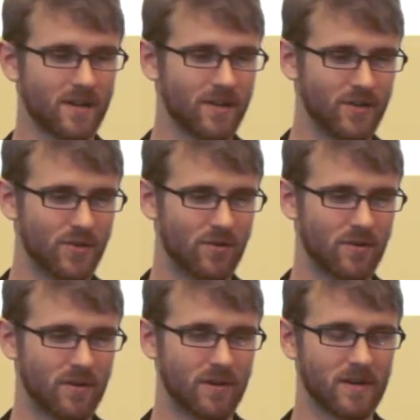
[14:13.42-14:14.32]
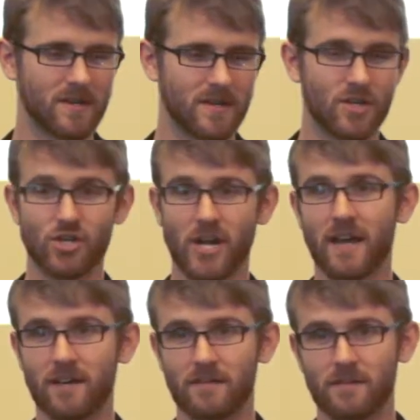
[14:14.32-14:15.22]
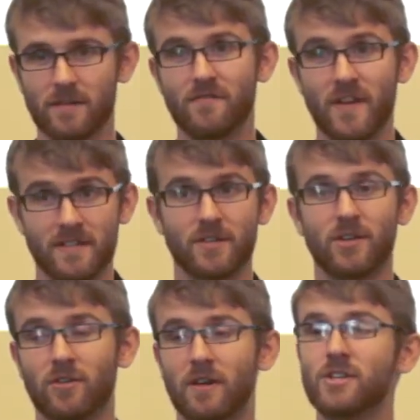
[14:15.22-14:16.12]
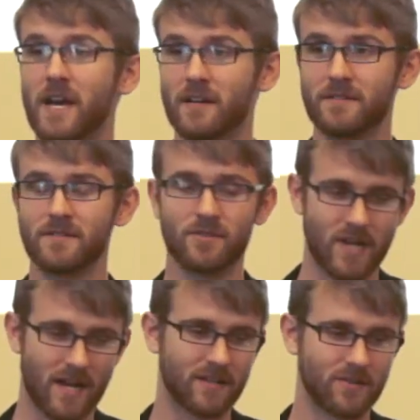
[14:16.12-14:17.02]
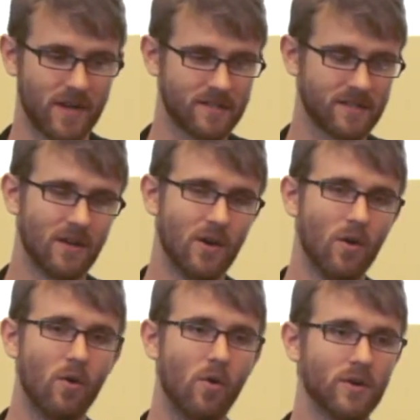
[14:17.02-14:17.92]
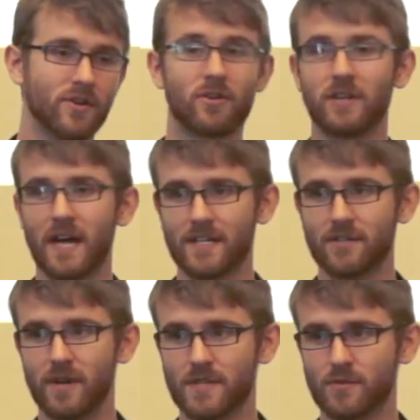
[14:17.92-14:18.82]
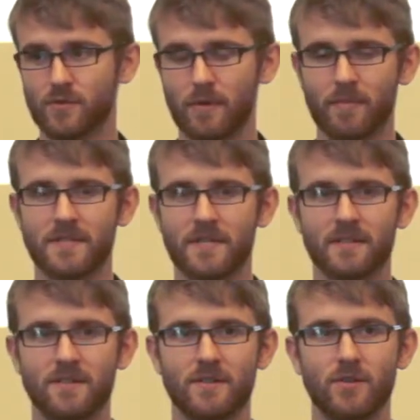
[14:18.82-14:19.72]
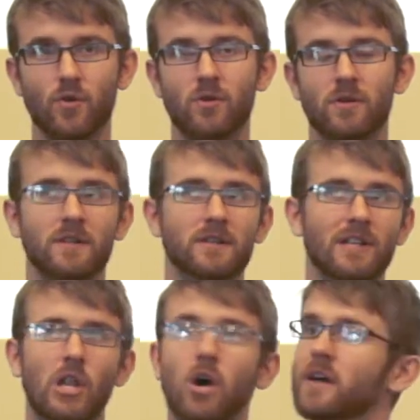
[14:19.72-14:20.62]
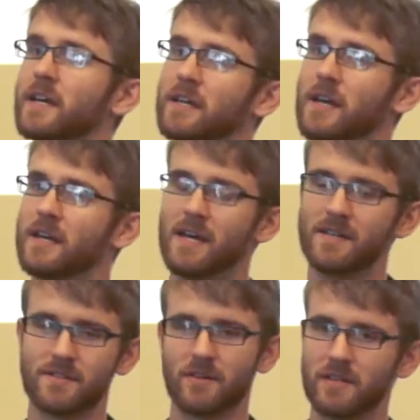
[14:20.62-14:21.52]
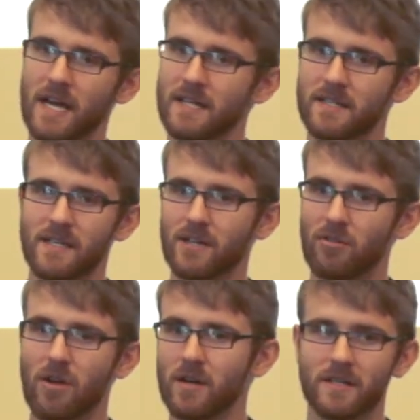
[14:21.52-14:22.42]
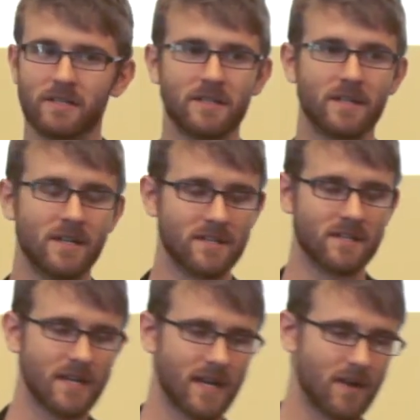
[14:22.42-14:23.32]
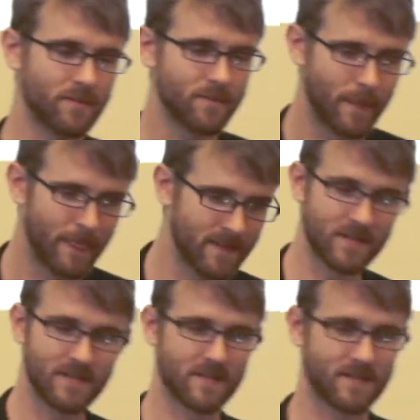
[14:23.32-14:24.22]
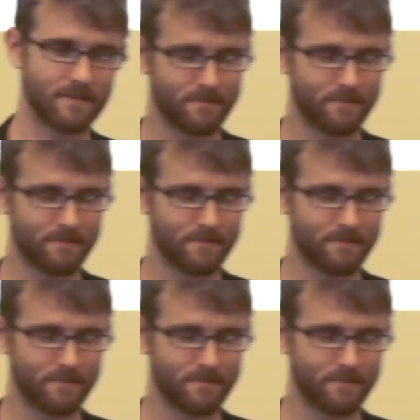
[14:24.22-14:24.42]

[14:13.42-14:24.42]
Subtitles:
your channel, events occur on channels, your channel address, or your client address, which represents your login, I guess, your client ID, your login to the account, to the system.